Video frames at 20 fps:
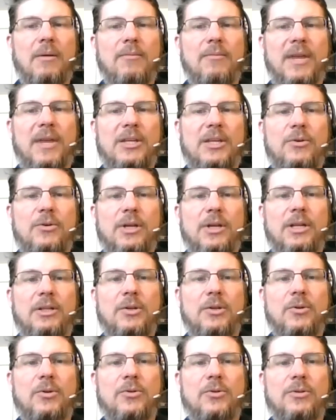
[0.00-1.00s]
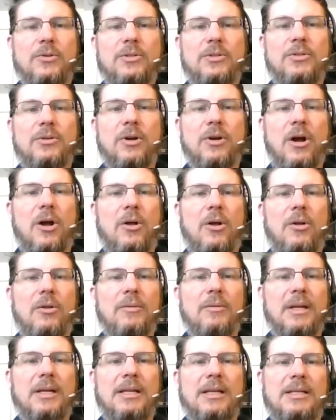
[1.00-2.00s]
that you can use to
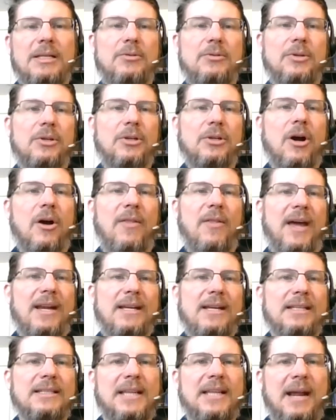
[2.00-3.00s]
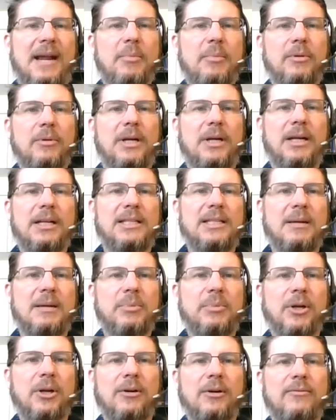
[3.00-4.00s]
you could call that an
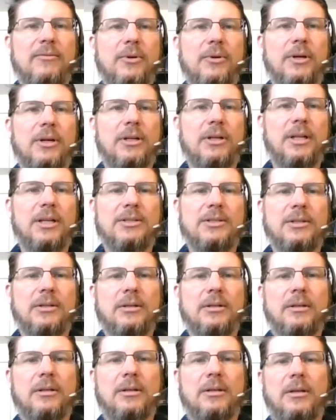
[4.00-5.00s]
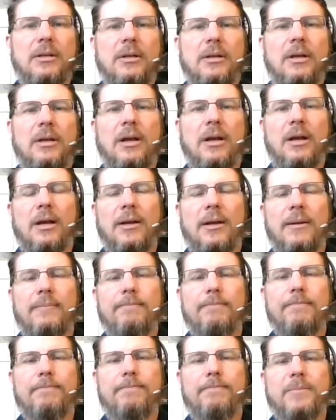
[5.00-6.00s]
exemplar for a cluster.
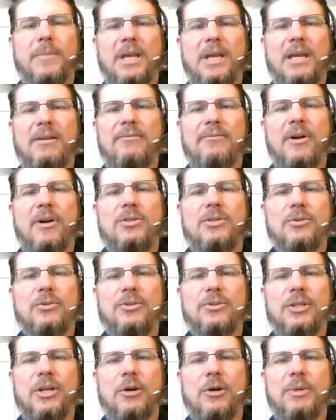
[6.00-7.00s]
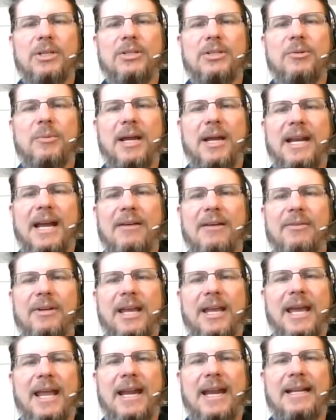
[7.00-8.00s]
In functional genomics, you might have a
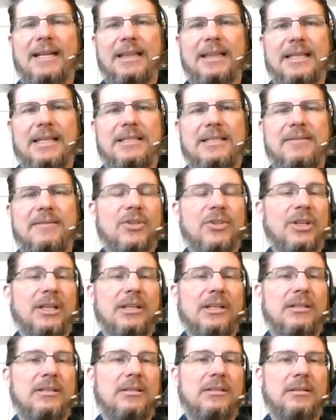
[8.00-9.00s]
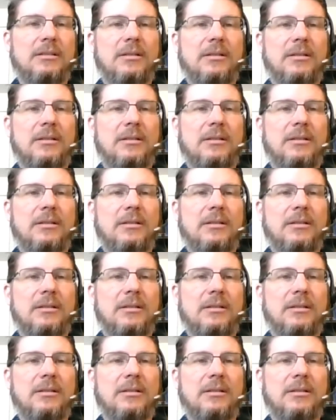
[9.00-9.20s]
candidate list of genes,